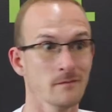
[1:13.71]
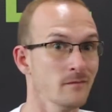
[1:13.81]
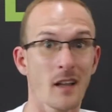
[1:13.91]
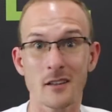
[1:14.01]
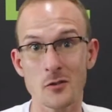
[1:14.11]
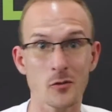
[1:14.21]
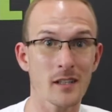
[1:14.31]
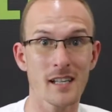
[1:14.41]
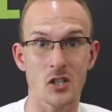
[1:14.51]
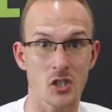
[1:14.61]
Nothing's
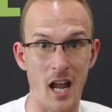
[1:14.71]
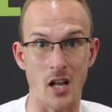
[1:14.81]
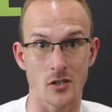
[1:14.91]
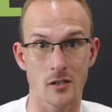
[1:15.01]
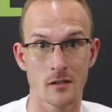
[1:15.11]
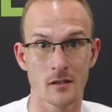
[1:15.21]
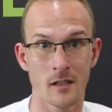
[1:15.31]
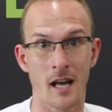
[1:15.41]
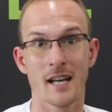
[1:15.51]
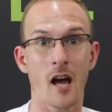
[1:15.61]
really going to change.
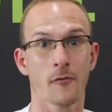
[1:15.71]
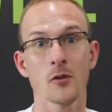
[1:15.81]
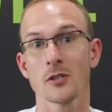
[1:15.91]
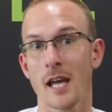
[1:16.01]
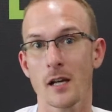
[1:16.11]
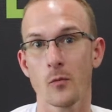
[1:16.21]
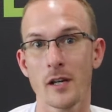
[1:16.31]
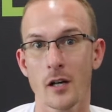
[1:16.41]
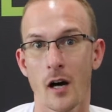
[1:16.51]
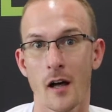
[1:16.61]
Now, if you take a
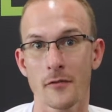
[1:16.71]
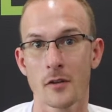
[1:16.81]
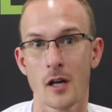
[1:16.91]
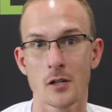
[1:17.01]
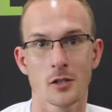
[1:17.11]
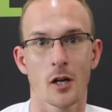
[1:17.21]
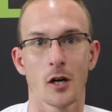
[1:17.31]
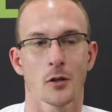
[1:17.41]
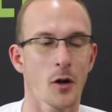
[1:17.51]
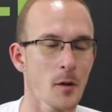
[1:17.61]
week off
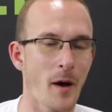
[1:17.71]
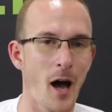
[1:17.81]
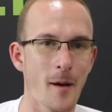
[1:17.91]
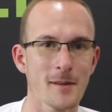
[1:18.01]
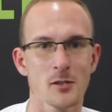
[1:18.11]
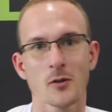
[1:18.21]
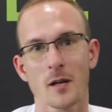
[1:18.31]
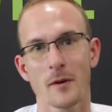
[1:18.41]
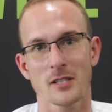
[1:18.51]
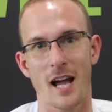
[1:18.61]
to go to the Bahamas, drink
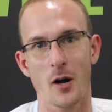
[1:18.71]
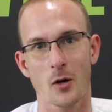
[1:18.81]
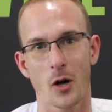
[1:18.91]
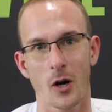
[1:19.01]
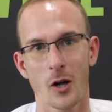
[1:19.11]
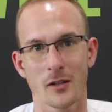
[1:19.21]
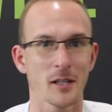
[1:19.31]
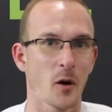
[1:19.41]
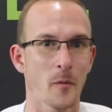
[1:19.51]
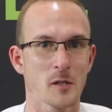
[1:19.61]
a bunch of alcohol, and
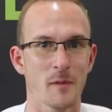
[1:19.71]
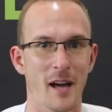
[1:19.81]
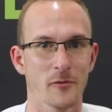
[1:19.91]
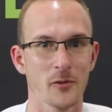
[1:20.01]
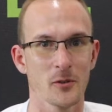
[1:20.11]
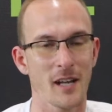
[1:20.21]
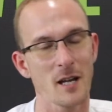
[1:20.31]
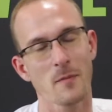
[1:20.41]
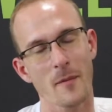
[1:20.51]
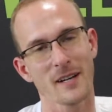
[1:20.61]
eat a whole bunch of bad food, yeah,
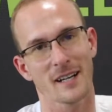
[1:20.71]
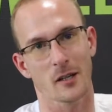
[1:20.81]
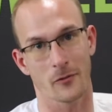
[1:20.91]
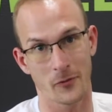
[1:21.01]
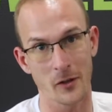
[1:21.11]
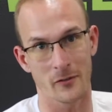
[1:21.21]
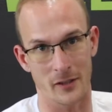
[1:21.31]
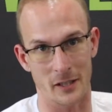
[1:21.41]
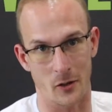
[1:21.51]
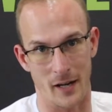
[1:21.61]
you're probably not going to feel
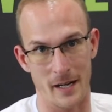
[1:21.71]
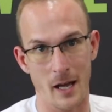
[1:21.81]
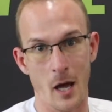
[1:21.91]
very great.